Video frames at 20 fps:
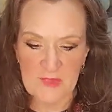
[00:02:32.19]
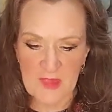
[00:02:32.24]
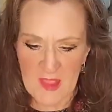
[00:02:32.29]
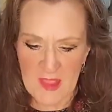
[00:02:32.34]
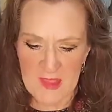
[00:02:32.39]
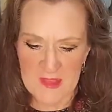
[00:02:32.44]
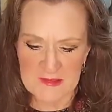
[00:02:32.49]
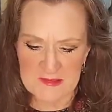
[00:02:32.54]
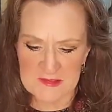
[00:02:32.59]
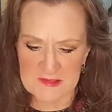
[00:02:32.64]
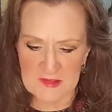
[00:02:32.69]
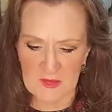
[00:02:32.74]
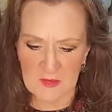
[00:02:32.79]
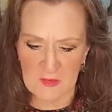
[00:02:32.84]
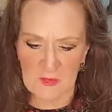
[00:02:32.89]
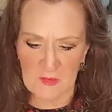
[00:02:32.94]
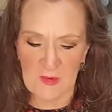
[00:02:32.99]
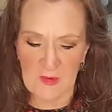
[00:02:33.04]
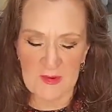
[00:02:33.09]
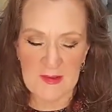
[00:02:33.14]
And
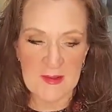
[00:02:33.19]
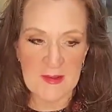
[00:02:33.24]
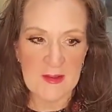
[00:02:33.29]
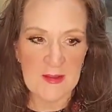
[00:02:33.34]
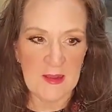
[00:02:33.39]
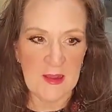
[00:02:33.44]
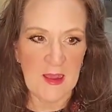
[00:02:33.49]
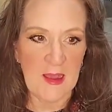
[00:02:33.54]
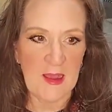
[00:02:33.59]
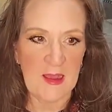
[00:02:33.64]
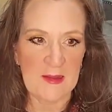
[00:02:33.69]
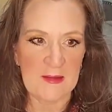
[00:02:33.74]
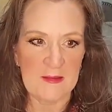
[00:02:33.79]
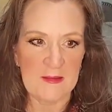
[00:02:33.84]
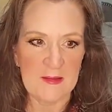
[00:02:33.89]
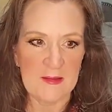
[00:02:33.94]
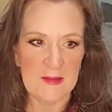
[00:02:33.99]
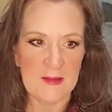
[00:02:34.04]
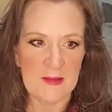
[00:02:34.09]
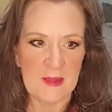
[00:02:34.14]
so uh,
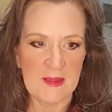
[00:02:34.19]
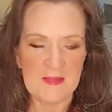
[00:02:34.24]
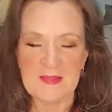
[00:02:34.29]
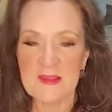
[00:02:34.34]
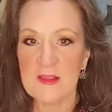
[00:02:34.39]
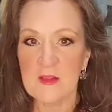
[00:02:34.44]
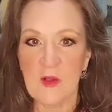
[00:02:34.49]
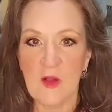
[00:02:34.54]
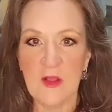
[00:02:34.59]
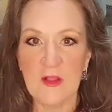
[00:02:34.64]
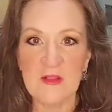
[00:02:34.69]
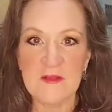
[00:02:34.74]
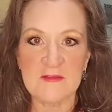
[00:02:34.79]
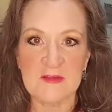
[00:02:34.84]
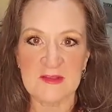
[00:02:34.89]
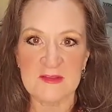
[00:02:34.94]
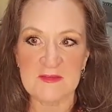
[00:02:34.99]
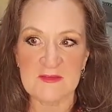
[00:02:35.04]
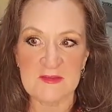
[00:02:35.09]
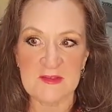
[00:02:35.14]
I think all of
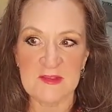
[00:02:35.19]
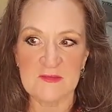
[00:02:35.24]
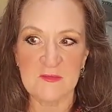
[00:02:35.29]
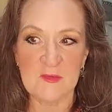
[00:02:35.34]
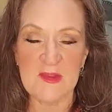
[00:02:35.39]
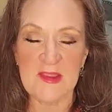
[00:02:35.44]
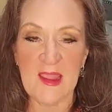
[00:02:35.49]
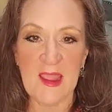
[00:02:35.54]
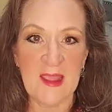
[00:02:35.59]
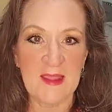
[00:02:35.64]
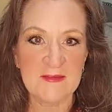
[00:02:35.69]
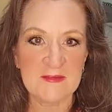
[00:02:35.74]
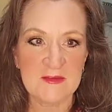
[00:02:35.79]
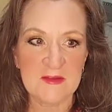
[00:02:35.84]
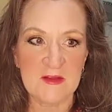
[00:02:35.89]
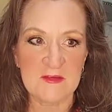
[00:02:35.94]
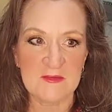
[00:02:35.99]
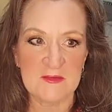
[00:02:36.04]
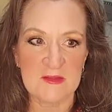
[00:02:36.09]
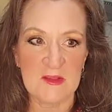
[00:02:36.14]
us, if we ask
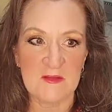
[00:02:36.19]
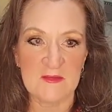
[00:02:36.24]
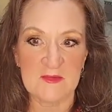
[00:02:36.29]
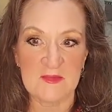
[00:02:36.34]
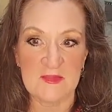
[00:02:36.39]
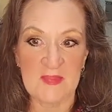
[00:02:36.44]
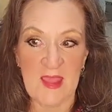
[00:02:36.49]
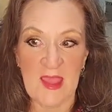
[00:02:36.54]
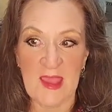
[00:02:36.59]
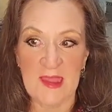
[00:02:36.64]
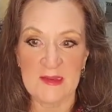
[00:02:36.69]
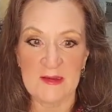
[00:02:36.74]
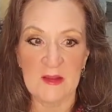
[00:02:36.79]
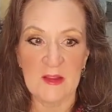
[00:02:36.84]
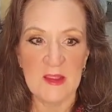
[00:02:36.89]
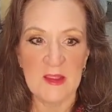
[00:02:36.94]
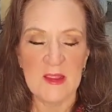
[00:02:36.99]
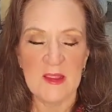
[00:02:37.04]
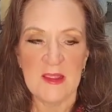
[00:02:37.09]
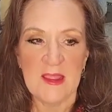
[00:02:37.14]
ourselves that,
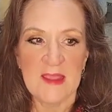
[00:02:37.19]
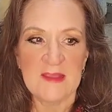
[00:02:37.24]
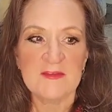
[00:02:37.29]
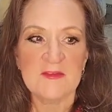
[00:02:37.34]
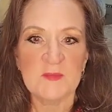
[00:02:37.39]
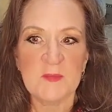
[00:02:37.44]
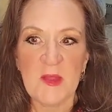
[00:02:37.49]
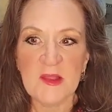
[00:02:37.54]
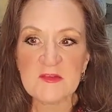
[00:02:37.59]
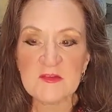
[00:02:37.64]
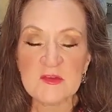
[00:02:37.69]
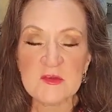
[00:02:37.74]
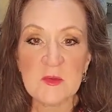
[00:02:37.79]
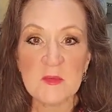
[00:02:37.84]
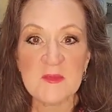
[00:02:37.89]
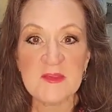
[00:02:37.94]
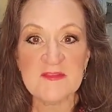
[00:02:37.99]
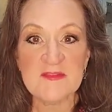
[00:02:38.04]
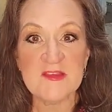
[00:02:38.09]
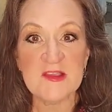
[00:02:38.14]
especially when
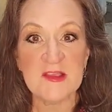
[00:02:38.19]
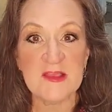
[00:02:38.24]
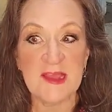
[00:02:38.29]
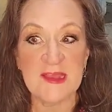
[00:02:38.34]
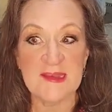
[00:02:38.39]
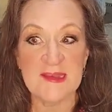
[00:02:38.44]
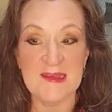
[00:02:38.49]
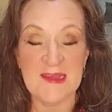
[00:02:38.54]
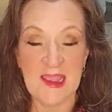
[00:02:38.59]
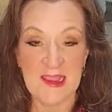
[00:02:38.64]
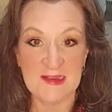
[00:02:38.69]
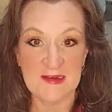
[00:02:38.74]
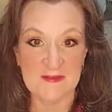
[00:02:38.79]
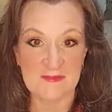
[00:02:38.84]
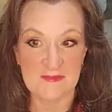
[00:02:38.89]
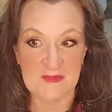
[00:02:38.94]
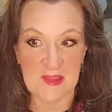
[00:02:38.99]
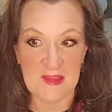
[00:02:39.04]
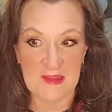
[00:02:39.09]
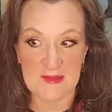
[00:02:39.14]
we feel a
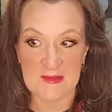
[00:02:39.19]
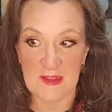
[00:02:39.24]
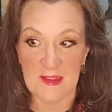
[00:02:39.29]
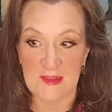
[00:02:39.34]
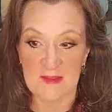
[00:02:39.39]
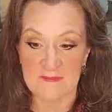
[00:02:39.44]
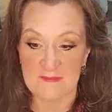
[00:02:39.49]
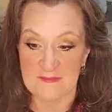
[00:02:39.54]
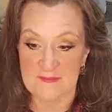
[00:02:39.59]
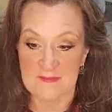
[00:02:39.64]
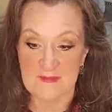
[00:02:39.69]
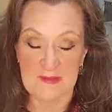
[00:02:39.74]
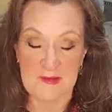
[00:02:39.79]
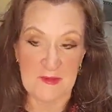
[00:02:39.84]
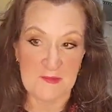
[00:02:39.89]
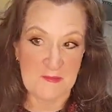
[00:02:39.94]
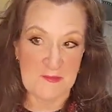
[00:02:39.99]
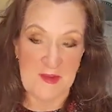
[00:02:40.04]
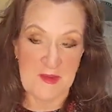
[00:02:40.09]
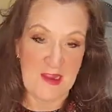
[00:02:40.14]
negative thing.
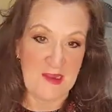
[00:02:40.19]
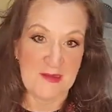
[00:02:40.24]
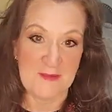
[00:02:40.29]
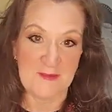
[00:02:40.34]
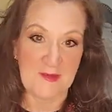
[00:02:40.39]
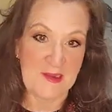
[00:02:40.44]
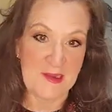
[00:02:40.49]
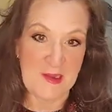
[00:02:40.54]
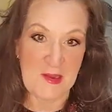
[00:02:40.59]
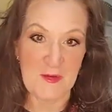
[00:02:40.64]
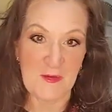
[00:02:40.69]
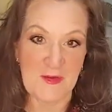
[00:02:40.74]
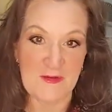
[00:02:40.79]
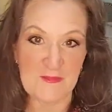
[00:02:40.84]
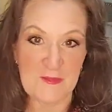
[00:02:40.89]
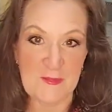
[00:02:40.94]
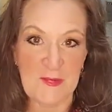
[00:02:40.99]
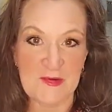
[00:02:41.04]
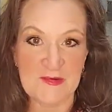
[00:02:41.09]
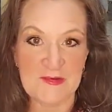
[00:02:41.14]
Anybody here ever
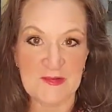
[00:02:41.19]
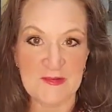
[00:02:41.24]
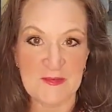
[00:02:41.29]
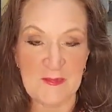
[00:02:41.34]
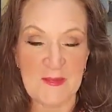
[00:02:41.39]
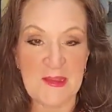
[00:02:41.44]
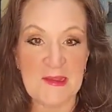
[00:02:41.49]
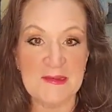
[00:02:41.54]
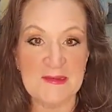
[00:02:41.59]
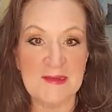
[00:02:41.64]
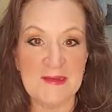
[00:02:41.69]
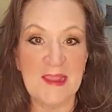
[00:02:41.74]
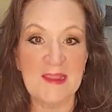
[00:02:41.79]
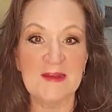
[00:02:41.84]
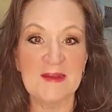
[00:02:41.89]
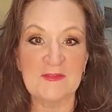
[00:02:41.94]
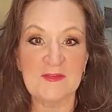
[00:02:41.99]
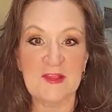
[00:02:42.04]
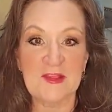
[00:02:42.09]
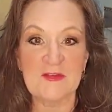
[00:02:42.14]
participate in
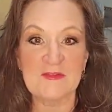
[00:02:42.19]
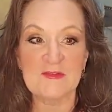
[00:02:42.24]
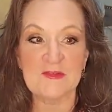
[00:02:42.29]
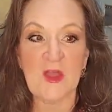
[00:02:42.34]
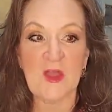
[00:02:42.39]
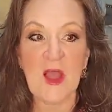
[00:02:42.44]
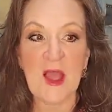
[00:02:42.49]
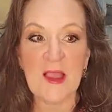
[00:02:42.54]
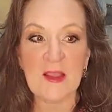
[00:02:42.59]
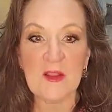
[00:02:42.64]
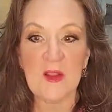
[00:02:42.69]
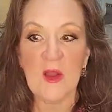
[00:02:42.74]
negative self-talk